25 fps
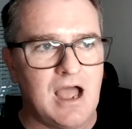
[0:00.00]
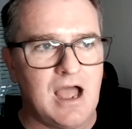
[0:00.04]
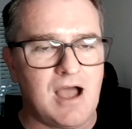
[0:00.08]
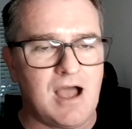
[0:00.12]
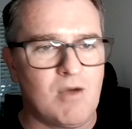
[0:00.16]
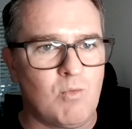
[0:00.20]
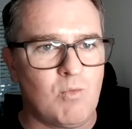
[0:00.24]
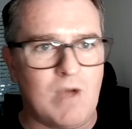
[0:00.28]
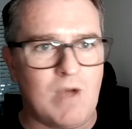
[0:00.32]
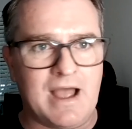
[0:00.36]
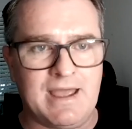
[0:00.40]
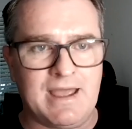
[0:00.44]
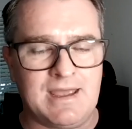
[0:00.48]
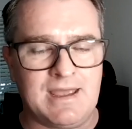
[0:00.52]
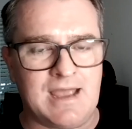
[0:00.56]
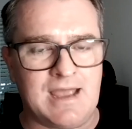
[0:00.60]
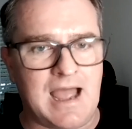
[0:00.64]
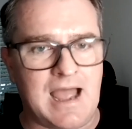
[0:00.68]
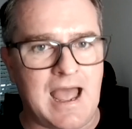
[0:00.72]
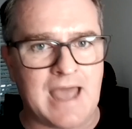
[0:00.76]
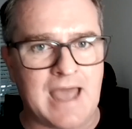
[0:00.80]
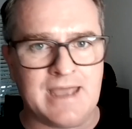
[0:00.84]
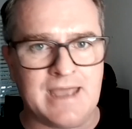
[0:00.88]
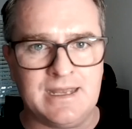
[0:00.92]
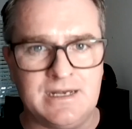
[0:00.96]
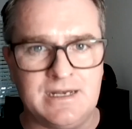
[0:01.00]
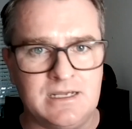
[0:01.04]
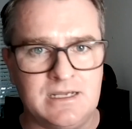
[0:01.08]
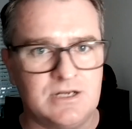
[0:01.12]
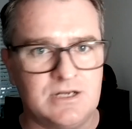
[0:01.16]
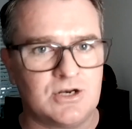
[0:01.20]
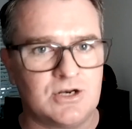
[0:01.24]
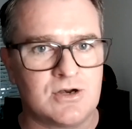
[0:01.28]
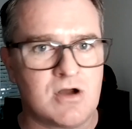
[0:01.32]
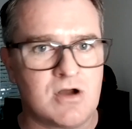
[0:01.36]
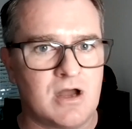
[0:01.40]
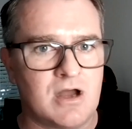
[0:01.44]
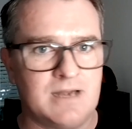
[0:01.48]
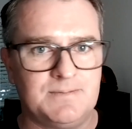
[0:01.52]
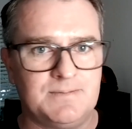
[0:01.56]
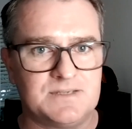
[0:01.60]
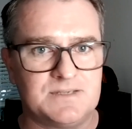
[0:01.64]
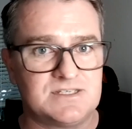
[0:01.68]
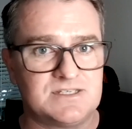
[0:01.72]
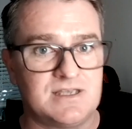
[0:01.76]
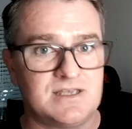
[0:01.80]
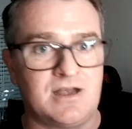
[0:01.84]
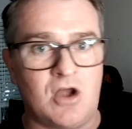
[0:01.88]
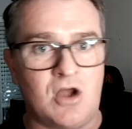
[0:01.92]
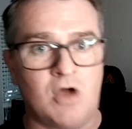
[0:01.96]
away 80 to
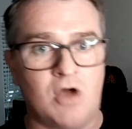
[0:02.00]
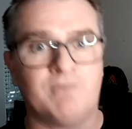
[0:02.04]
90%